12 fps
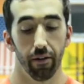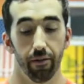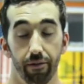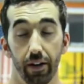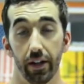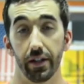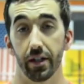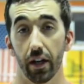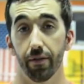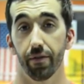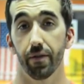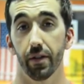very
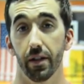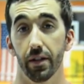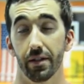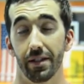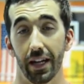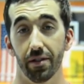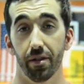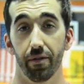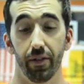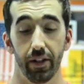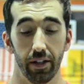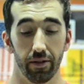tough test
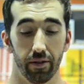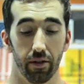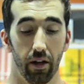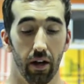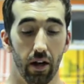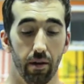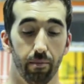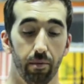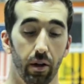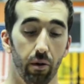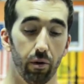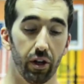of fitness.
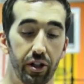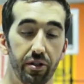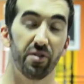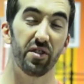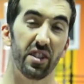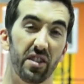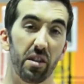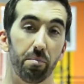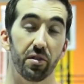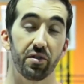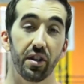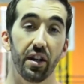We're gonna use
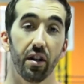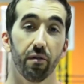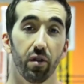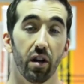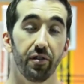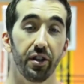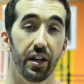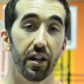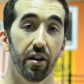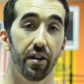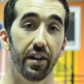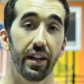60% of whatever you
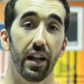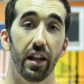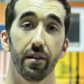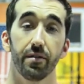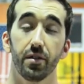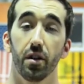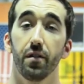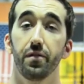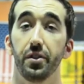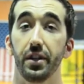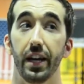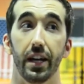get on the deadlift. So
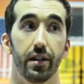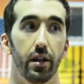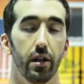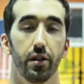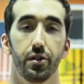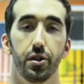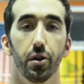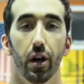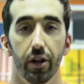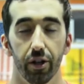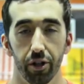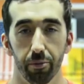if you get
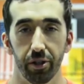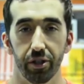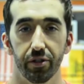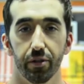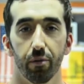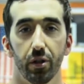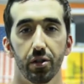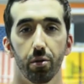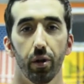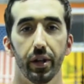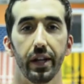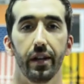200, you'll be using
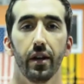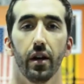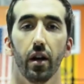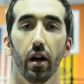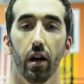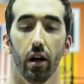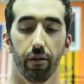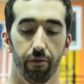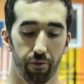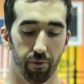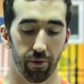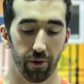120
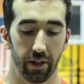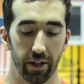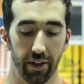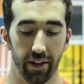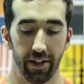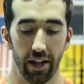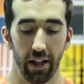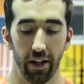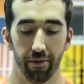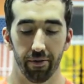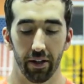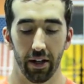for the
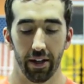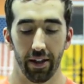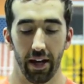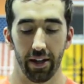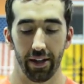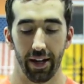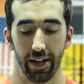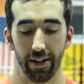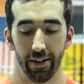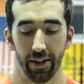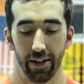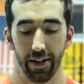deadlift that
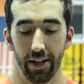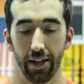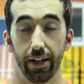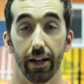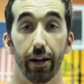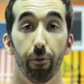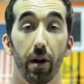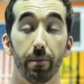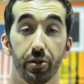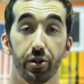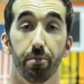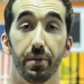day. And
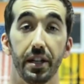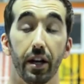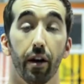reps should be